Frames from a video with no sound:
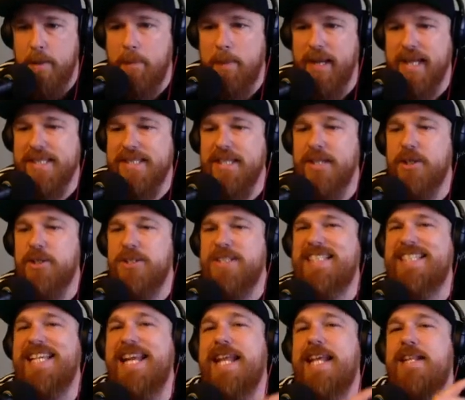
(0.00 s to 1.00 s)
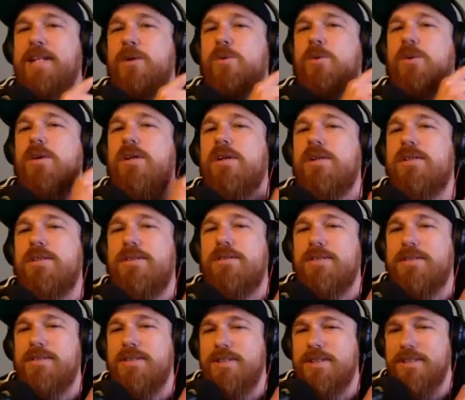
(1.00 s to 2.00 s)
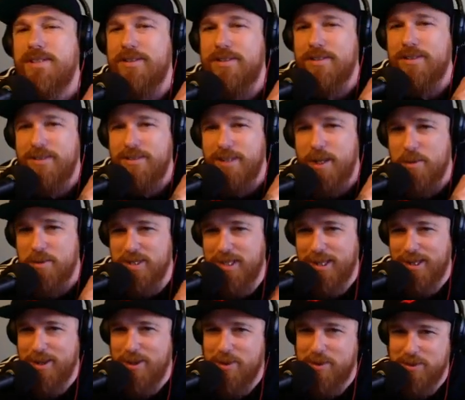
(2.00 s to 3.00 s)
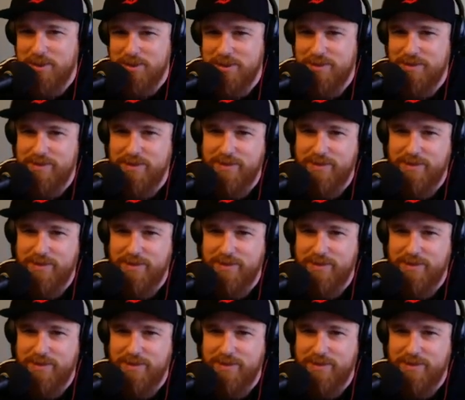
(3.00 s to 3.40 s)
Biggest little city in the world. I was close.